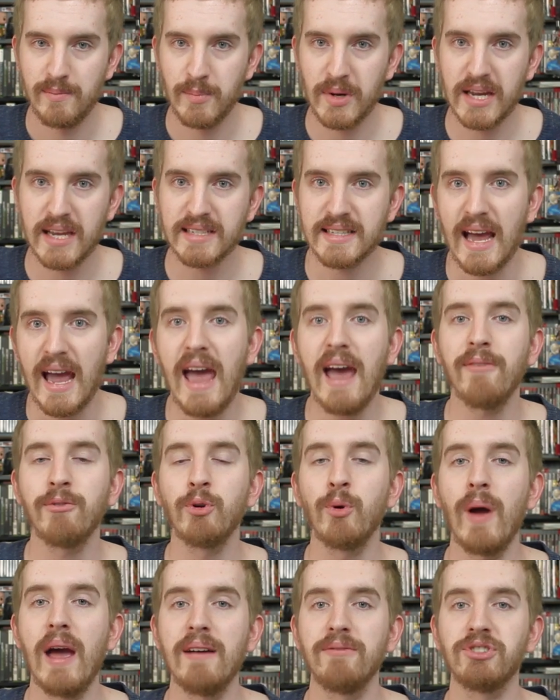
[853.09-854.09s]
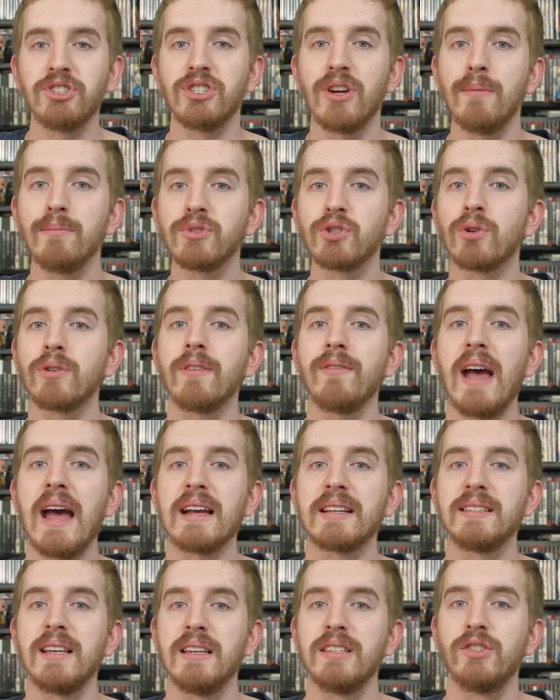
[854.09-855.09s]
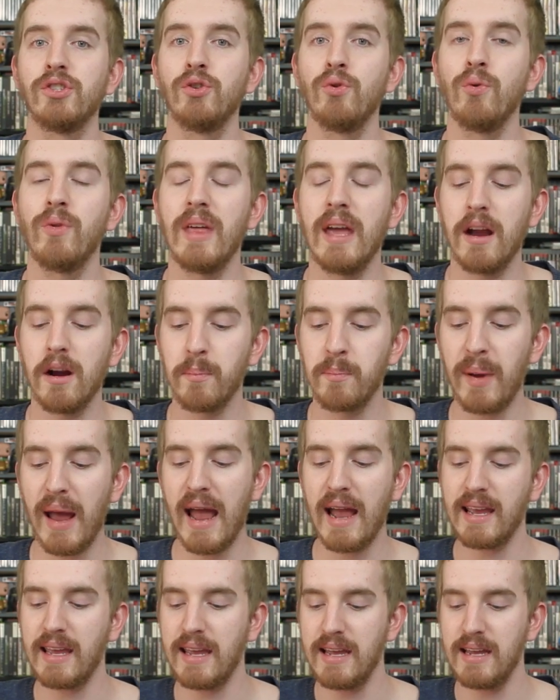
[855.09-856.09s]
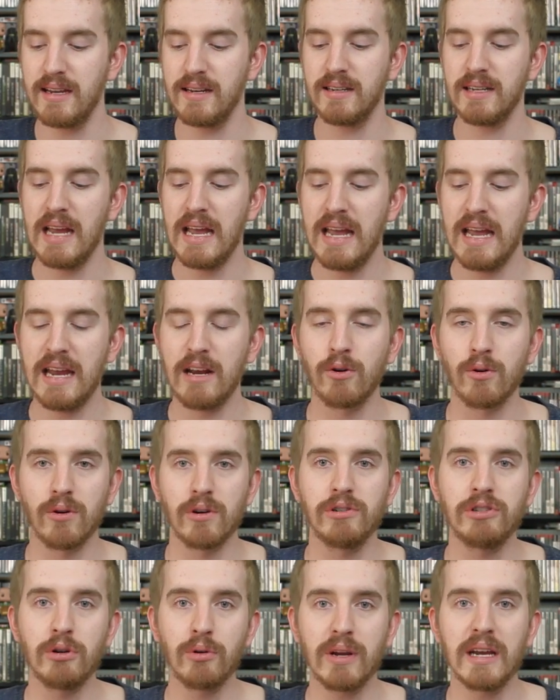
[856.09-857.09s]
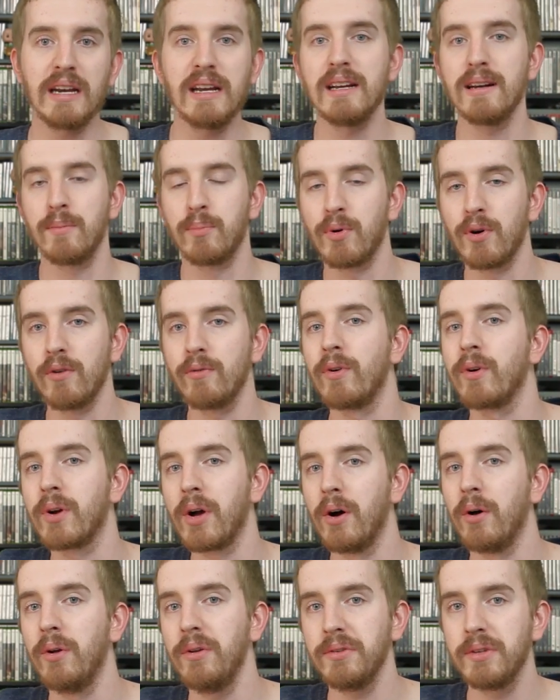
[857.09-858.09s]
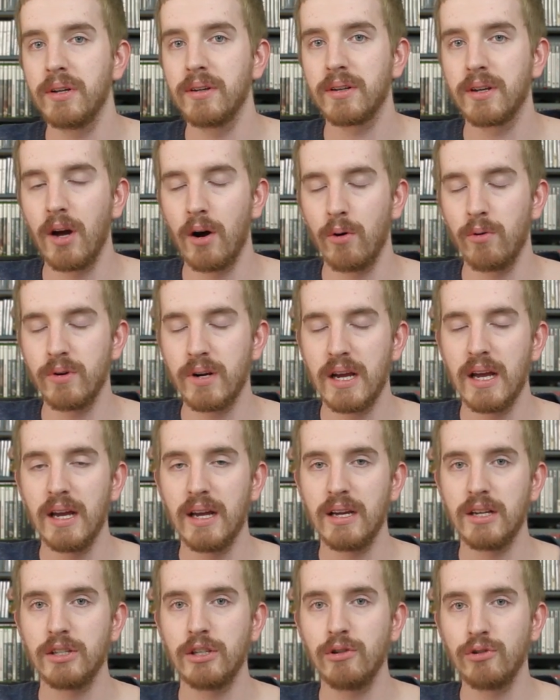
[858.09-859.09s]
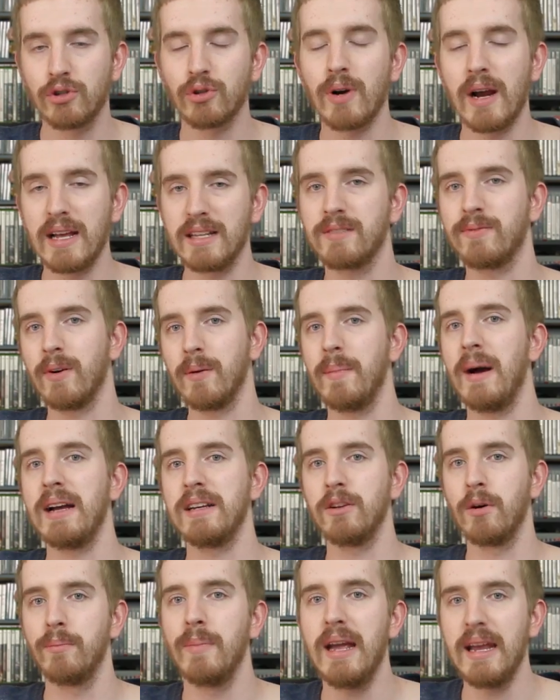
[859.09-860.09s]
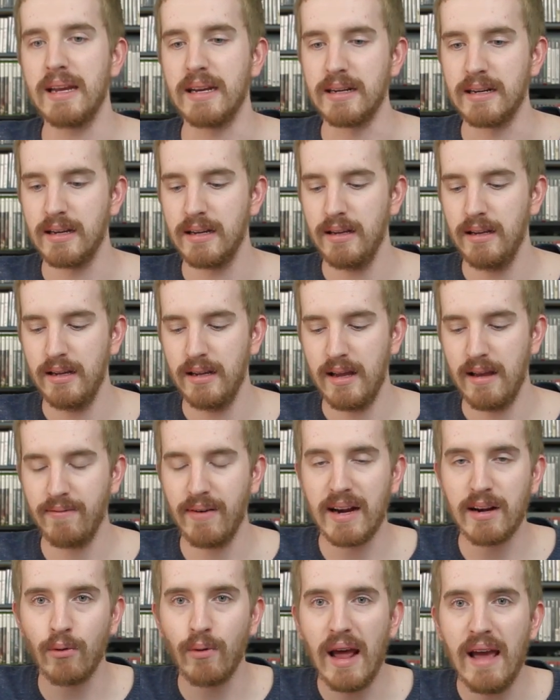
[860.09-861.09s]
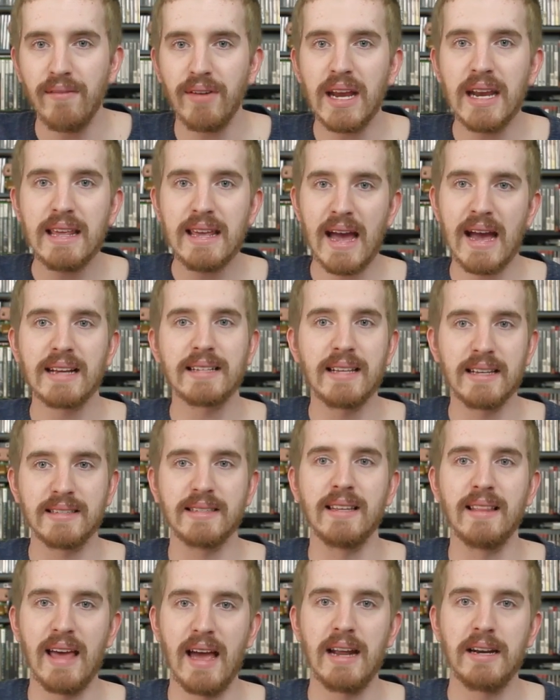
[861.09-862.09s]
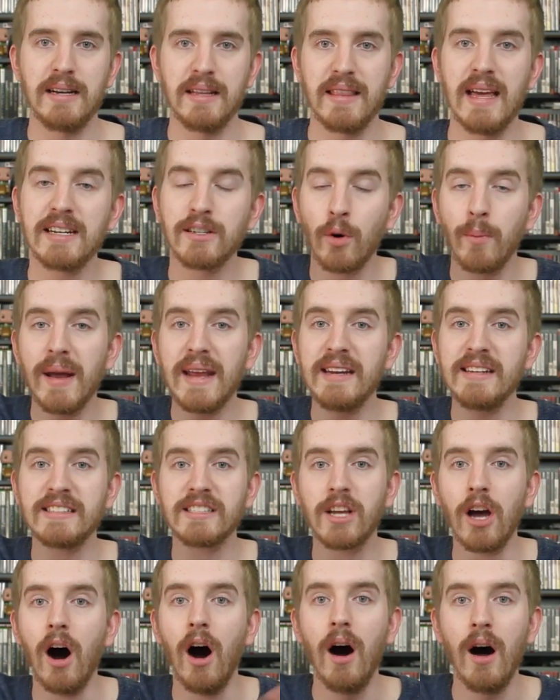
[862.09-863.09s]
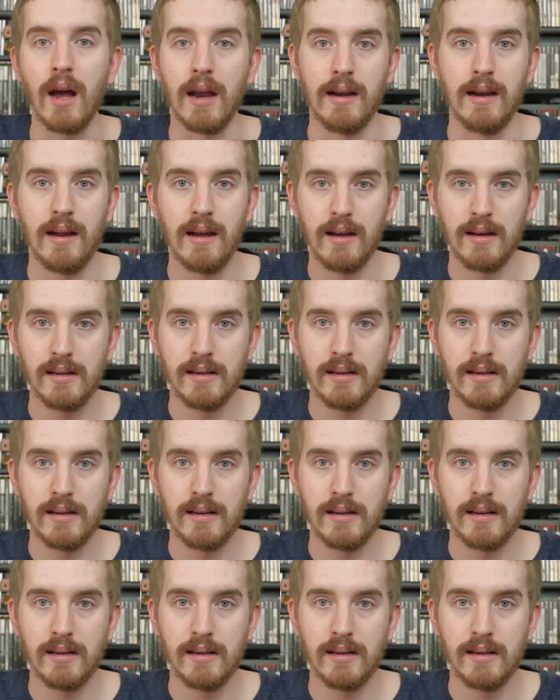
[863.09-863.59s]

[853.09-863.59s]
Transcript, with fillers: because I have to have some sort of access to their backend in order to get an approval code, code to transfer my domain. If I don't have any access to that, that domain is gone.